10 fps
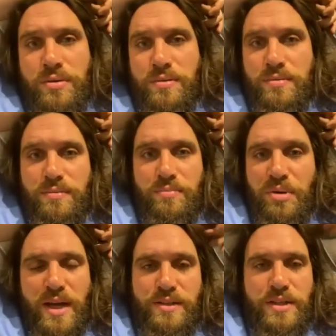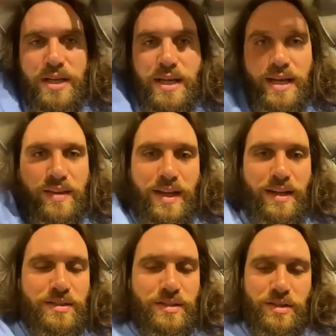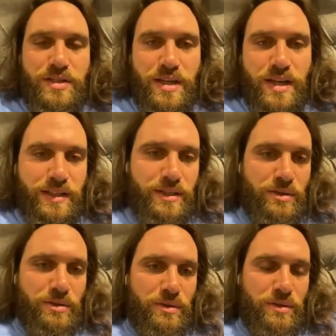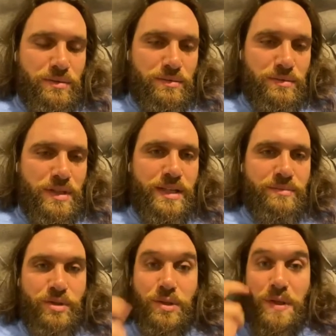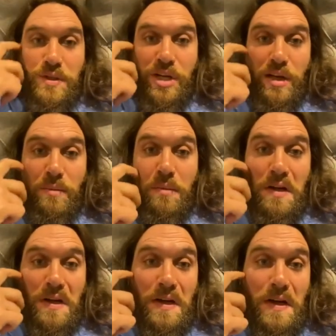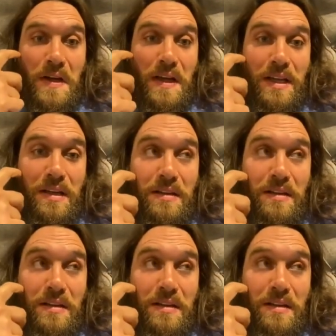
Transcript: put into anything else, because I go to the gym, I